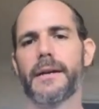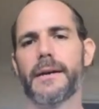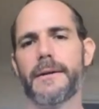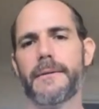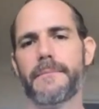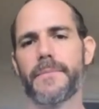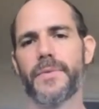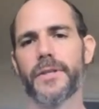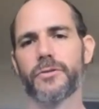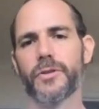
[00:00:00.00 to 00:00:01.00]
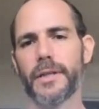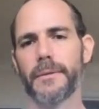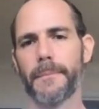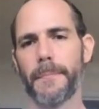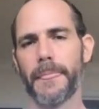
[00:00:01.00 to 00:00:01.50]
the
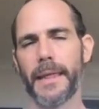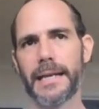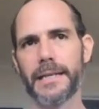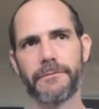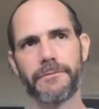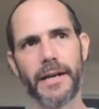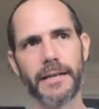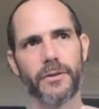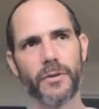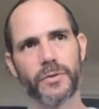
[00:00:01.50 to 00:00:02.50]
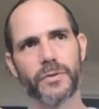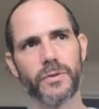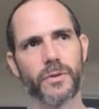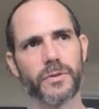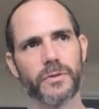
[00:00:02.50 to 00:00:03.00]
tree, and to find those
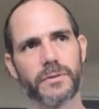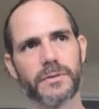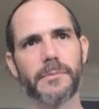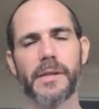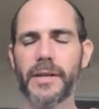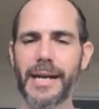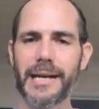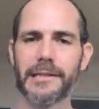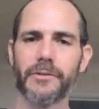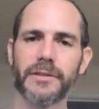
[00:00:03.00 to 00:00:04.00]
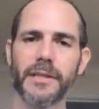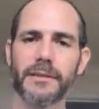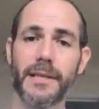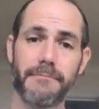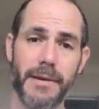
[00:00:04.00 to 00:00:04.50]
similar
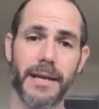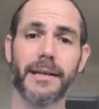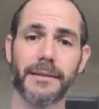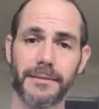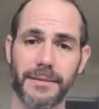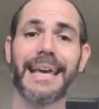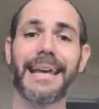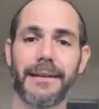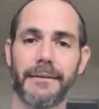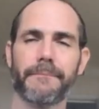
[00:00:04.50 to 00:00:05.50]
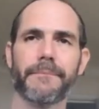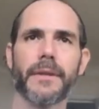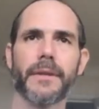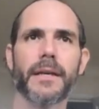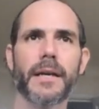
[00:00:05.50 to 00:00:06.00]
characteristics that make us kin.
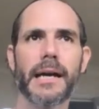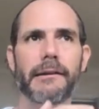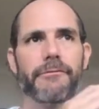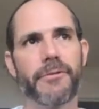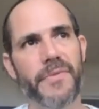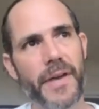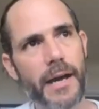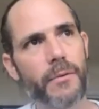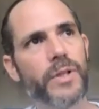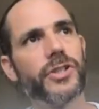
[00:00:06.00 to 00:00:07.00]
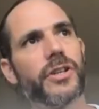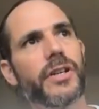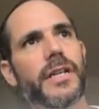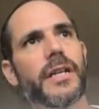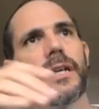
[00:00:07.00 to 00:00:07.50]
And from there, we
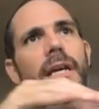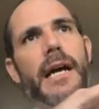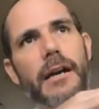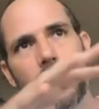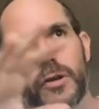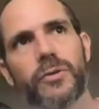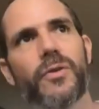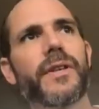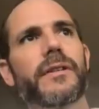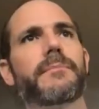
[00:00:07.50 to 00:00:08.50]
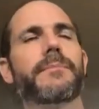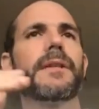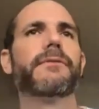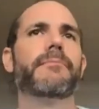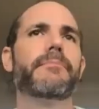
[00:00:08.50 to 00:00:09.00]
journey across all these
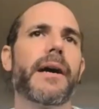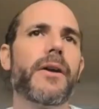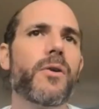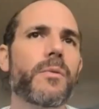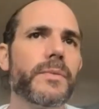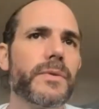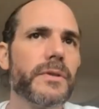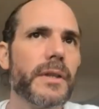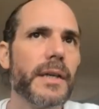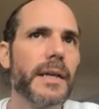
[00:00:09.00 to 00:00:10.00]
different biomes